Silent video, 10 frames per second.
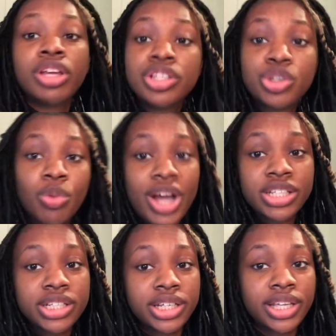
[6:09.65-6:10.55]
to wash
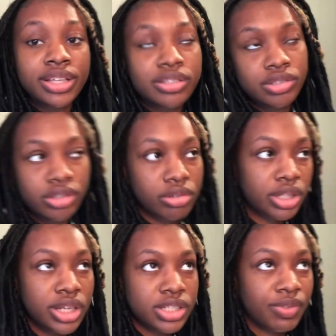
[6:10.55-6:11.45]
it again. So it
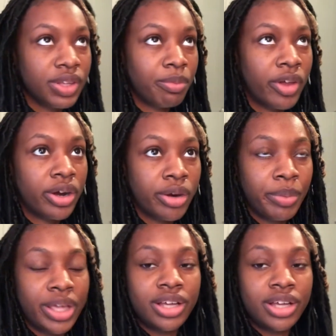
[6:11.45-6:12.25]
doesn't really matter to me.